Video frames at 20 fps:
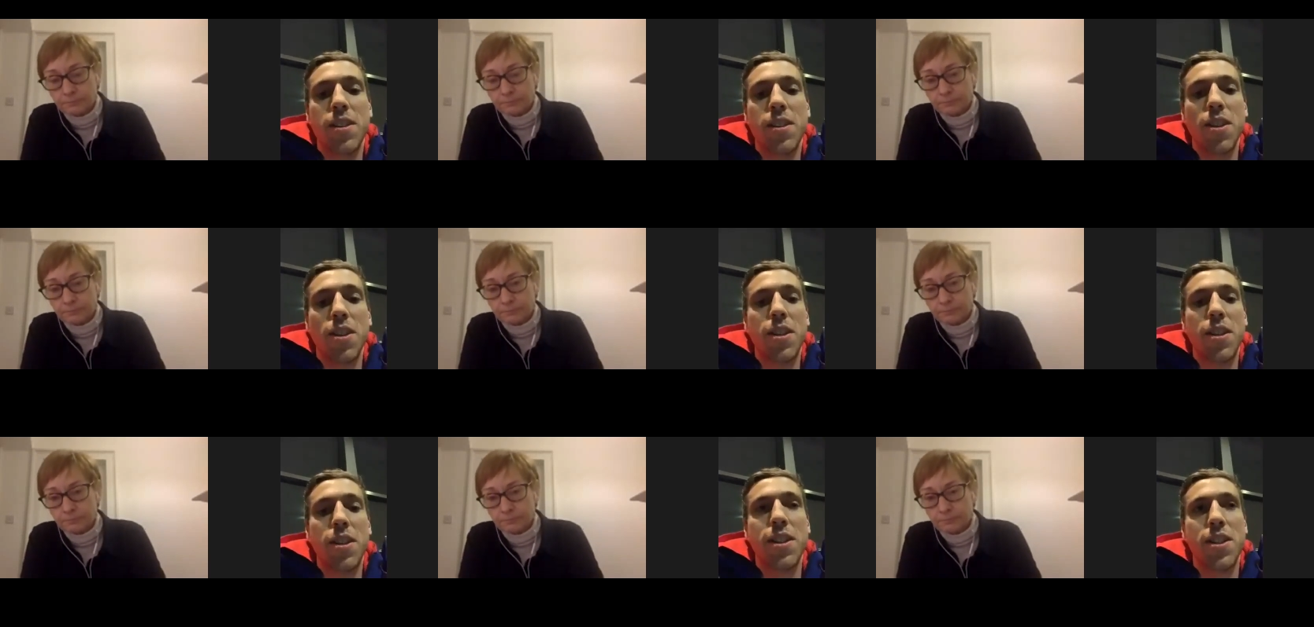
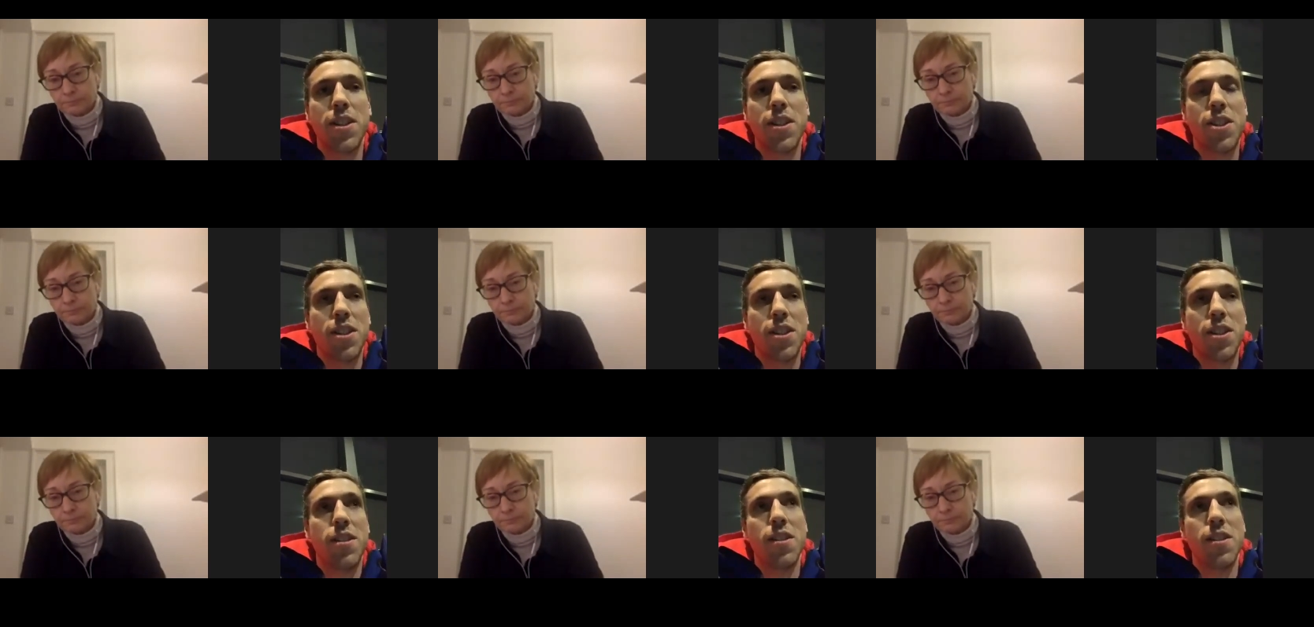Speaker 1: in
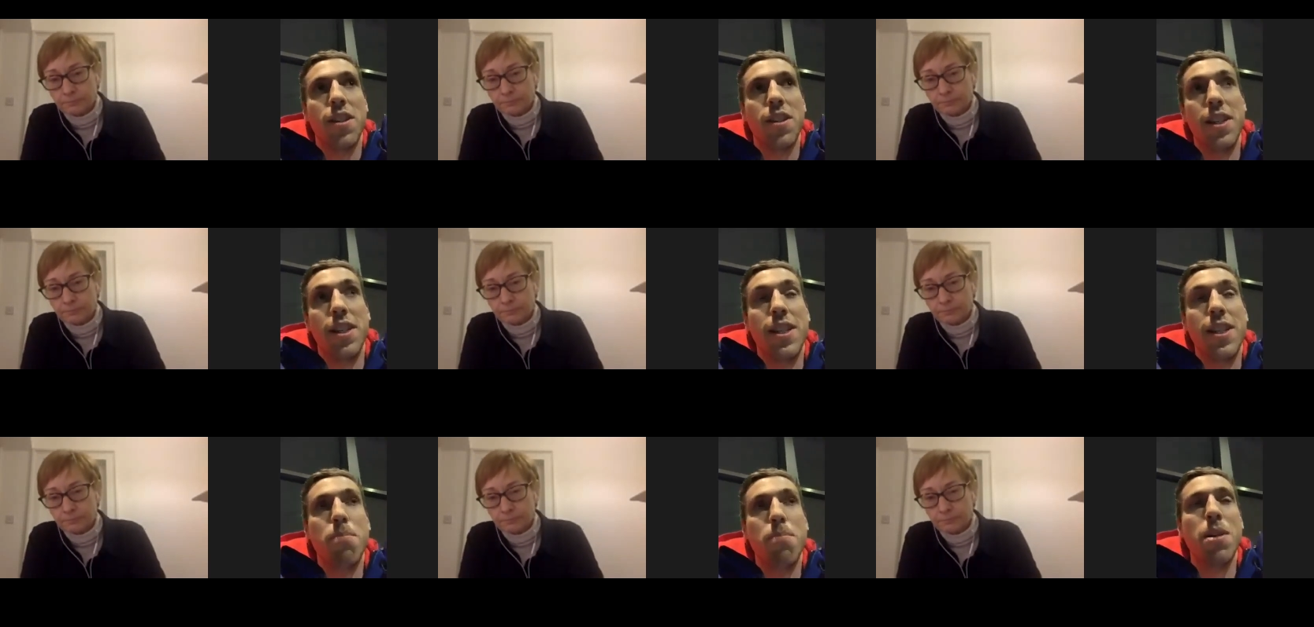
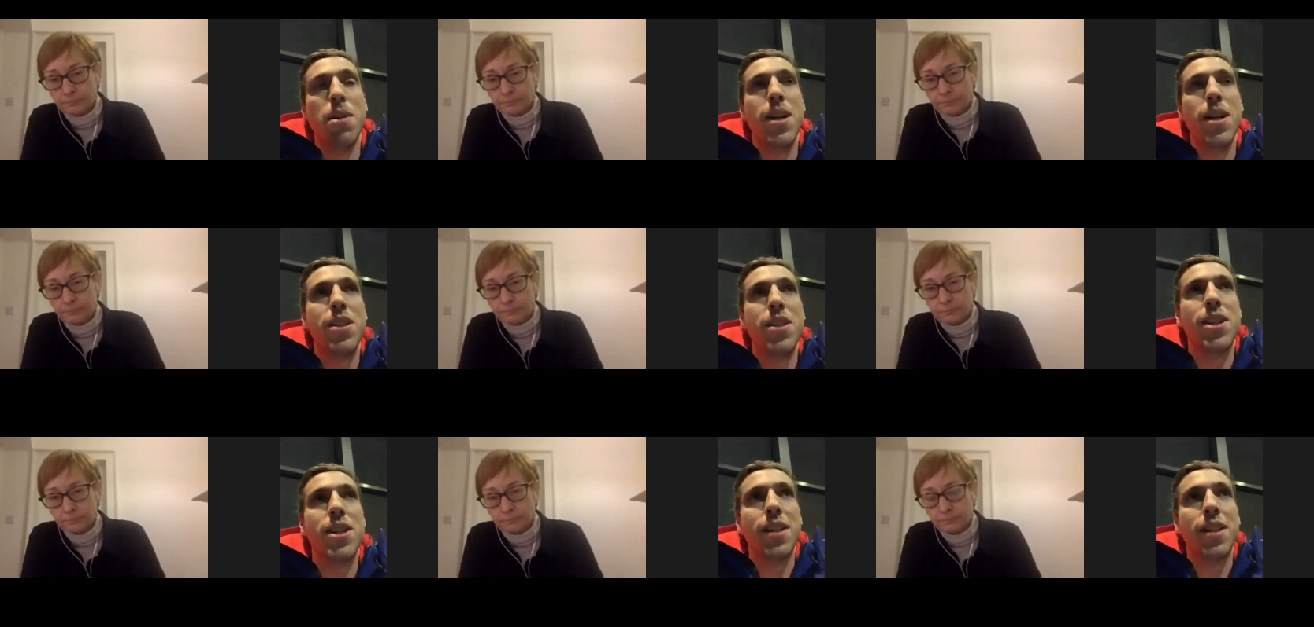scottish and
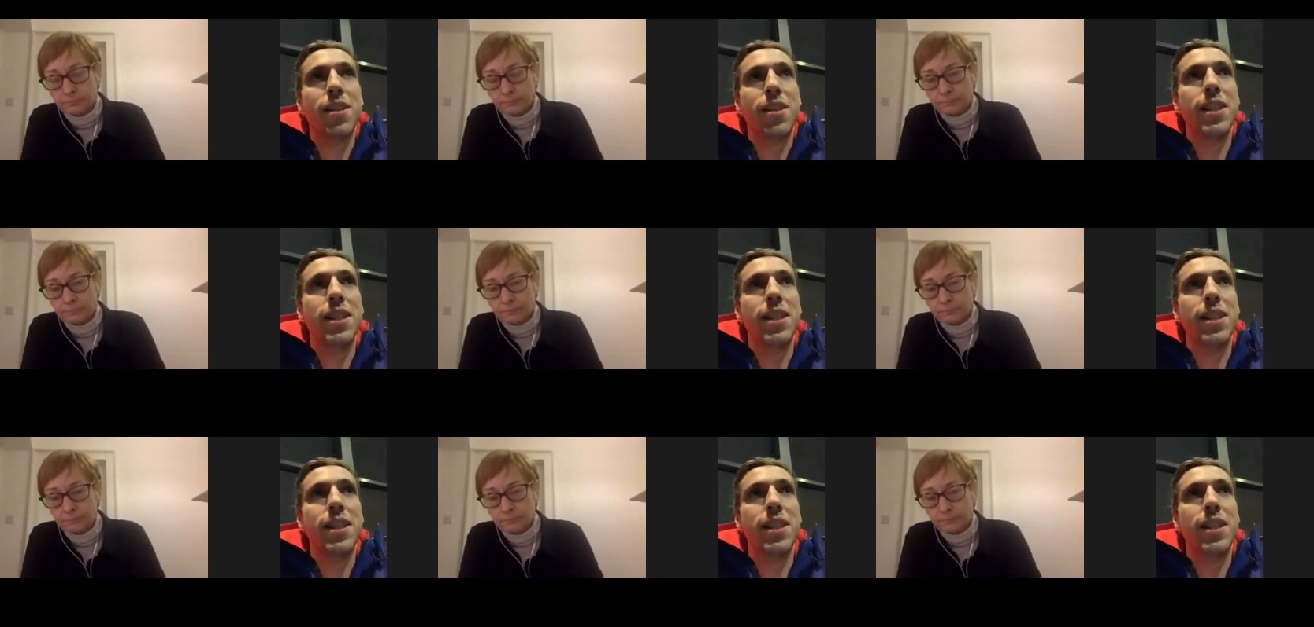indeed